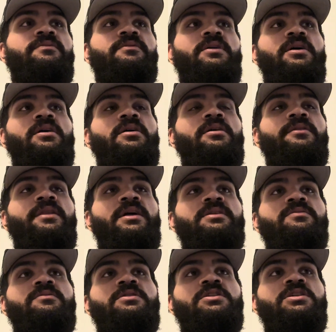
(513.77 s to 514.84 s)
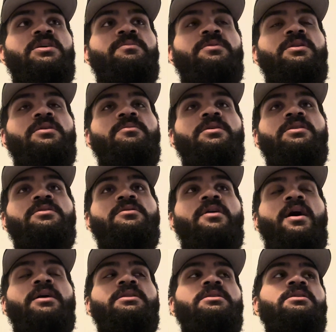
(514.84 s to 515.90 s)
That's when Chip and him
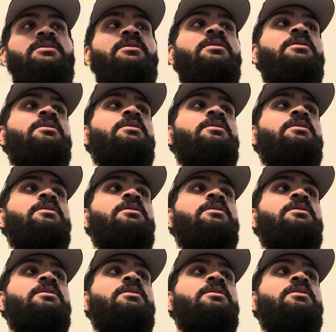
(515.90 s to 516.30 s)
interacted.